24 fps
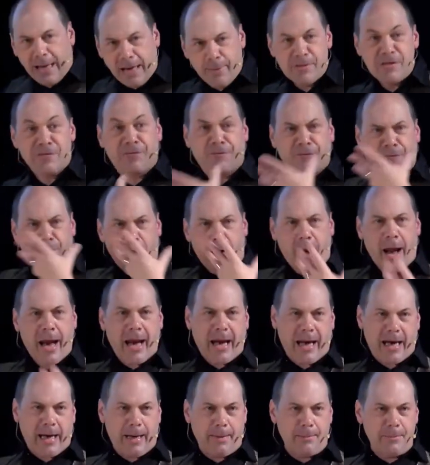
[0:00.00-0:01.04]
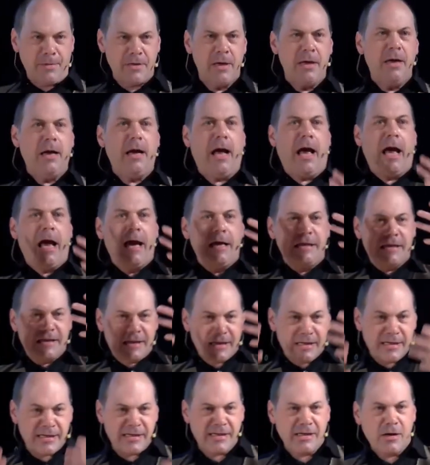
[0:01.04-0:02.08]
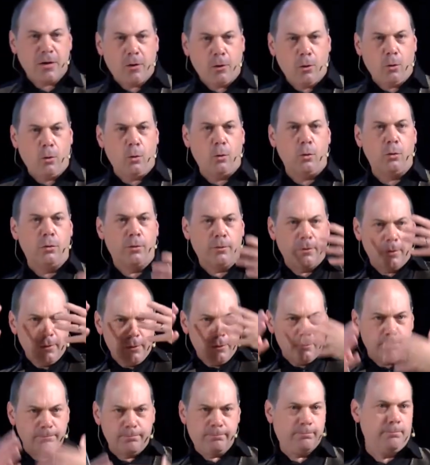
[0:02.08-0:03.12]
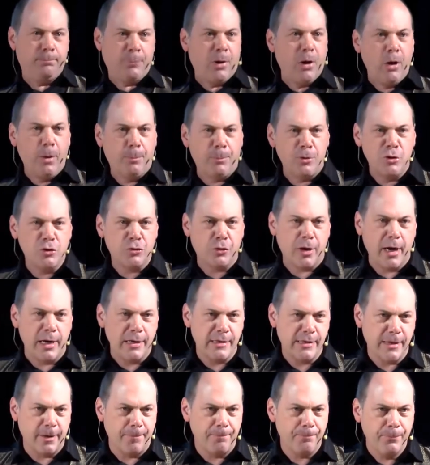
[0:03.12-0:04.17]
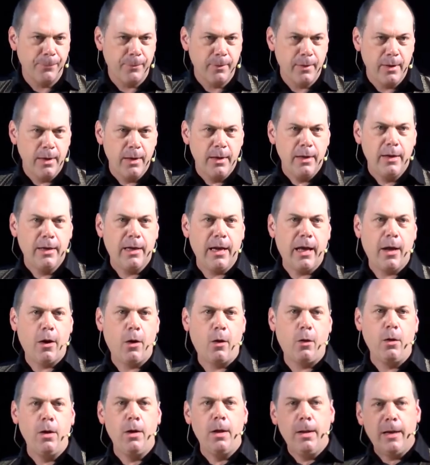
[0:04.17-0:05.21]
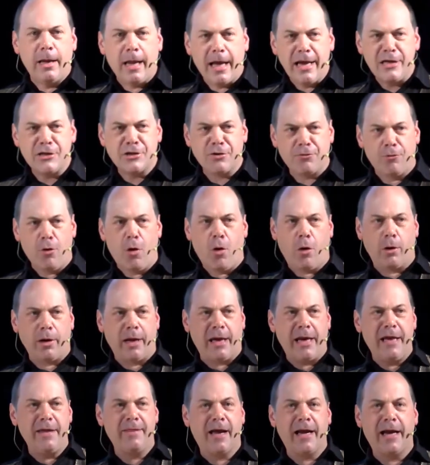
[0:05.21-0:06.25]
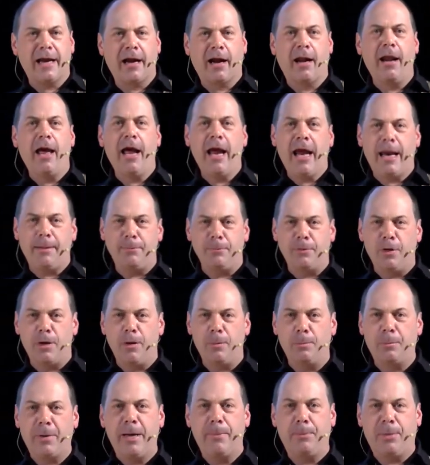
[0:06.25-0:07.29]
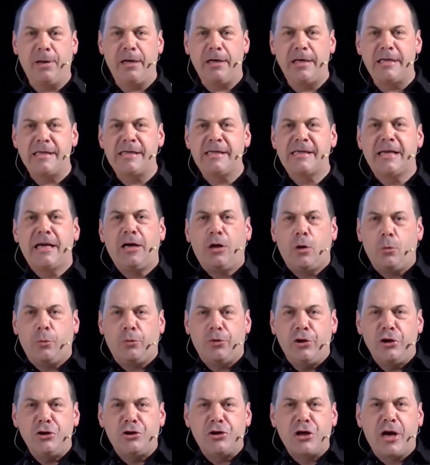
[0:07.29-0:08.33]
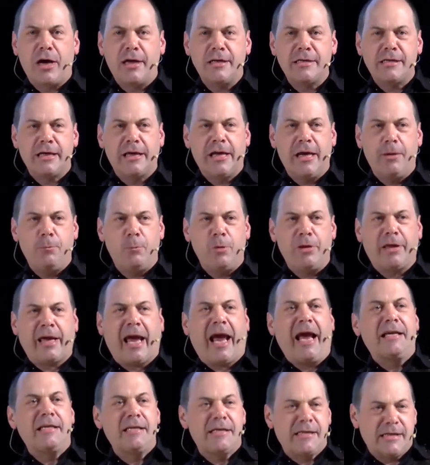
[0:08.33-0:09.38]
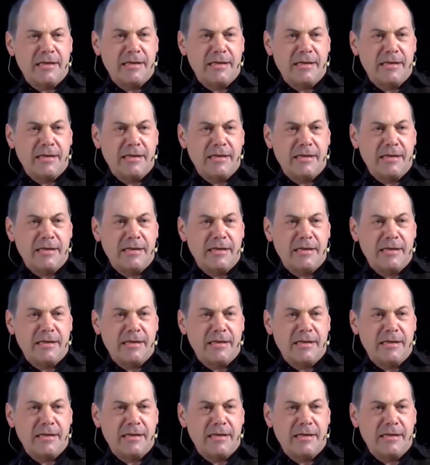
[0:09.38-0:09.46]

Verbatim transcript: was framed as the sole perpetrator. Now, later on, he then claimed that people in his cell were injecting him with cancer